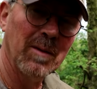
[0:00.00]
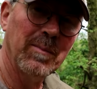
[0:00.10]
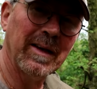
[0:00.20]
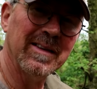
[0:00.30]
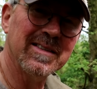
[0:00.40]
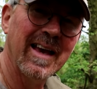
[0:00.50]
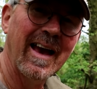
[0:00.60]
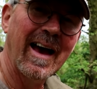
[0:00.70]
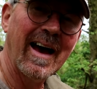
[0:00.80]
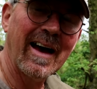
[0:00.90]
because
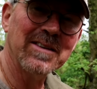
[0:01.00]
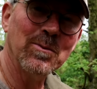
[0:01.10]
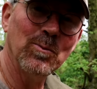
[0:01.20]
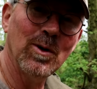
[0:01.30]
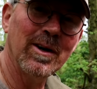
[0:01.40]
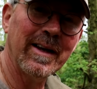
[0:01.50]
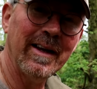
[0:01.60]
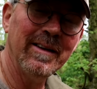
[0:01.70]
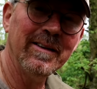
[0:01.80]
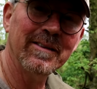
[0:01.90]
as I'm
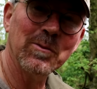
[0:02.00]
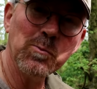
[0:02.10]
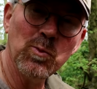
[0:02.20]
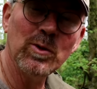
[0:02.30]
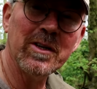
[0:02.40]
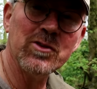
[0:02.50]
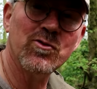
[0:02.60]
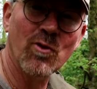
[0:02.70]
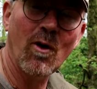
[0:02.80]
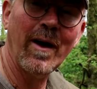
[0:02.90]
working, the wood is
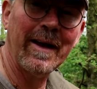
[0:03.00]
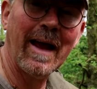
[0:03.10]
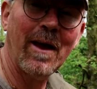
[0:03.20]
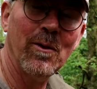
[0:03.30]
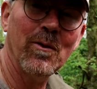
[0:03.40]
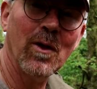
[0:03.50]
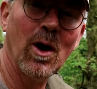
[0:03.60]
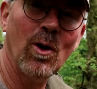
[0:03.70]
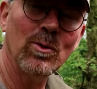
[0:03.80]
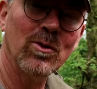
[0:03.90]
drying out the
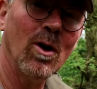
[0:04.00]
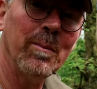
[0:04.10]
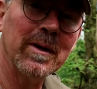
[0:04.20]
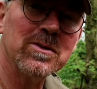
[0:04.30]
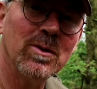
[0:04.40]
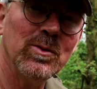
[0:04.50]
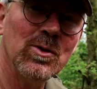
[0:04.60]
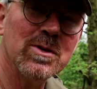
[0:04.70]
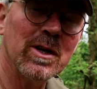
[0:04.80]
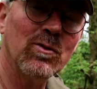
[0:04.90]
whole time because I'm
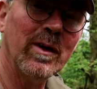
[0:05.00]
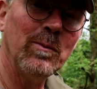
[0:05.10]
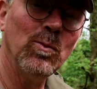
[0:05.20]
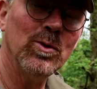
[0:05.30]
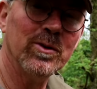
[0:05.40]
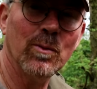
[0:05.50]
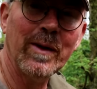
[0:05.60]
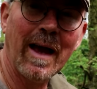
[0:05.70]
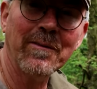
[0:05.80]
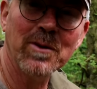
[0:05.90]
using green wood, and
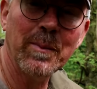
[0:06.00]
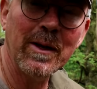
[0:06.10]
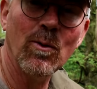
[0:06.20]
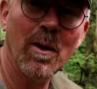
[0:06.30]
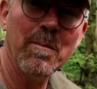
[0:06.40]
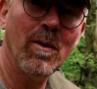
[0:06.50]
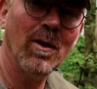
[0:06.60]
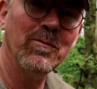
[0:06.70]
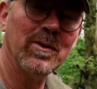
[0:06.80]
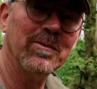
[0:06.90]
we have to be quite
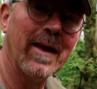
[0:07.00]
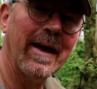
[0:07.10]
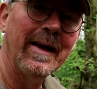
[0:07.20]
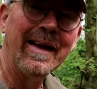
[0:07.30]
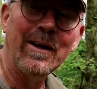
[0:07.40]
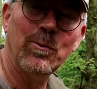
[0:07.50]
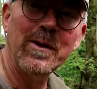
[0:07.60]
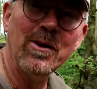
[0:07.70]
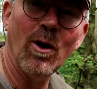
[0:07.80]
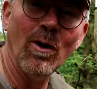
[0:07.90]
mindful of that. If
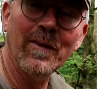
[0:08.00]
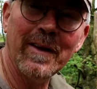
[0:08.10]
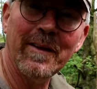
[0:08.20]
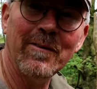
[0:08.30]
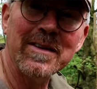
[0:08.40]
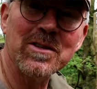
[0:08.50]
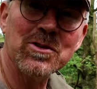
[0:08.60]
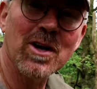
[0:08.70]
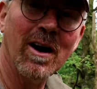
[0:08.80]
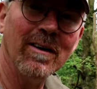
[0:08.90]
we're not, then there is a
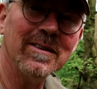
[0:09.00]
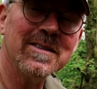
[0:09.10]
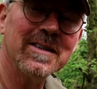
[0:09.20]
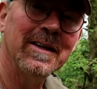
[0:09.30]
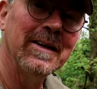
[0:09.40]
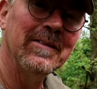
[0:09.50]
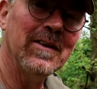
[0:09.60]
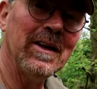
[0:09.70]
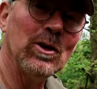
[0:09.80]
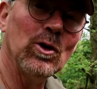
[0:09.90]
chance
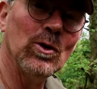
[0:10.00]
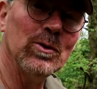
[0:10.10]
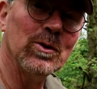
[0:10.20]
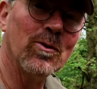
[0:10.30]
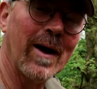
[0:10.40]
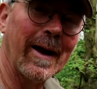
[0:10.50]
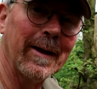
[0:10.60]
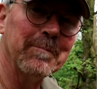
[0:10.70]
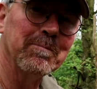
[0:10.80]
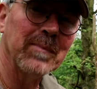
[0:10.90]
that it could crack.